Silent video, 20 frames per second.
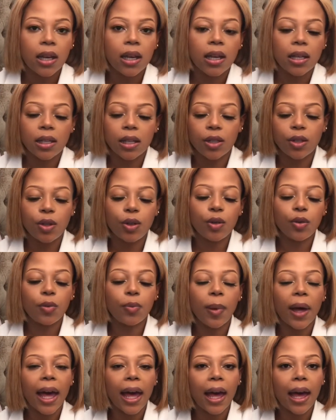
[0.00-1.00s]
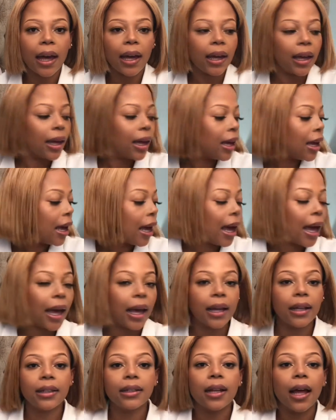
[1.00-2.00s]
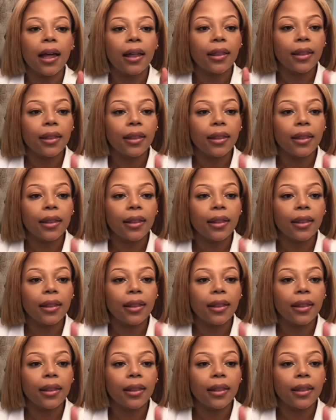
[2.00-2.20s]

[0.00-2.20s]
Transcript: it's a two pack and